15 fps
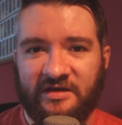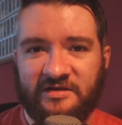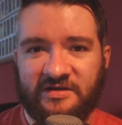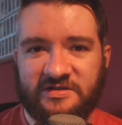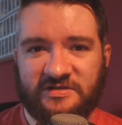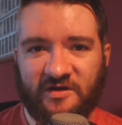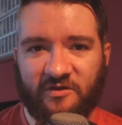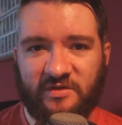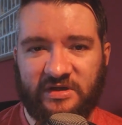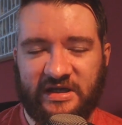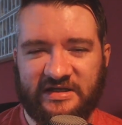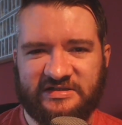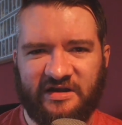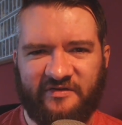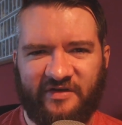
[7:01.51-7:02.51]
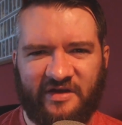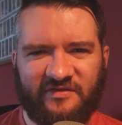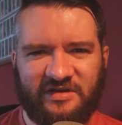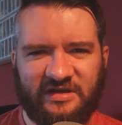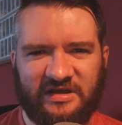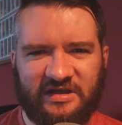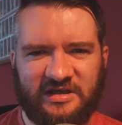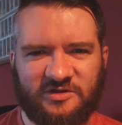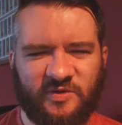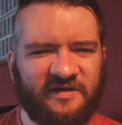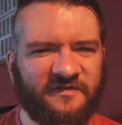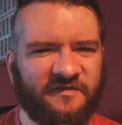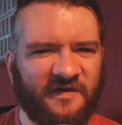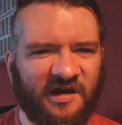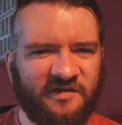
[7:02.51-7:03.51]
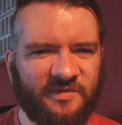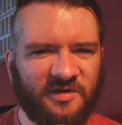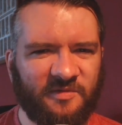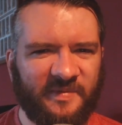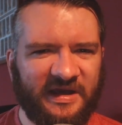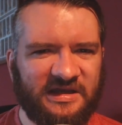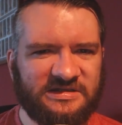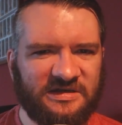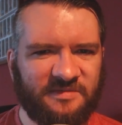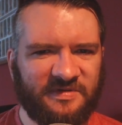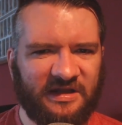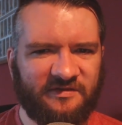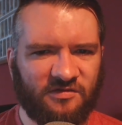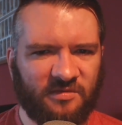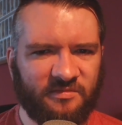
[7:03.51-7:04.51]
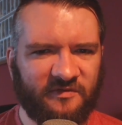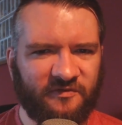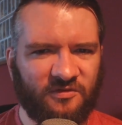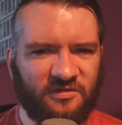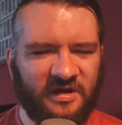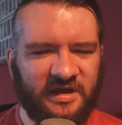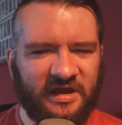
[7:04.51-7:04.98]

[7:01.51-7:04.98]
So instead of having the 25mm bases, I believe they're on before,